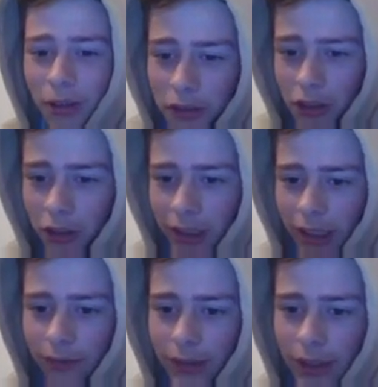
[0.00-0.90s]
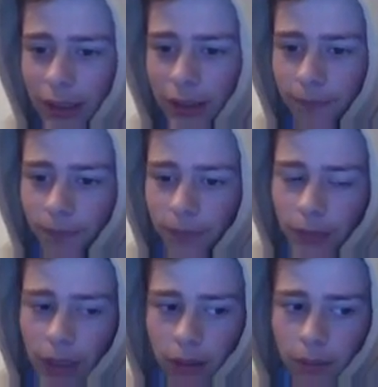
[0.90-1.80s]
I've just got a gut feeling.
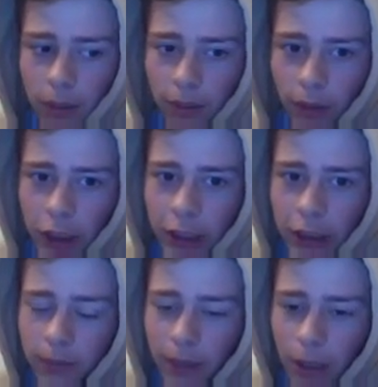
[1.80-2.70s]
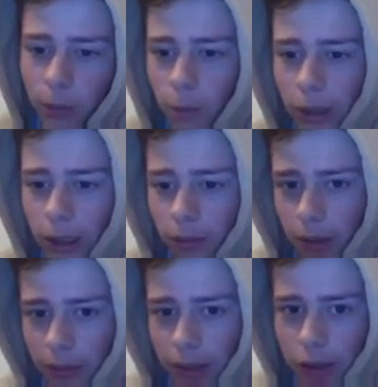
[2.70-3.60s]
But if I change it and Melbourne win, I
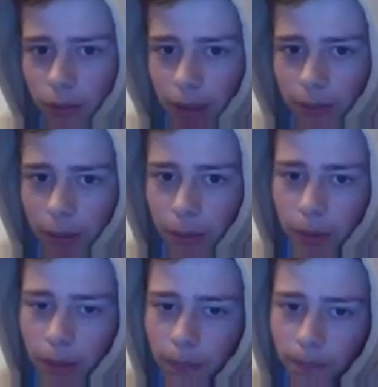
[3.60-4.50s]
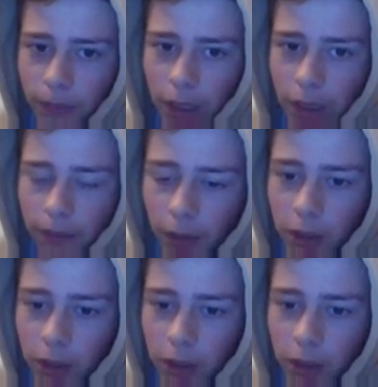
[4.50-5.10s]
won't be too happy, but yeah,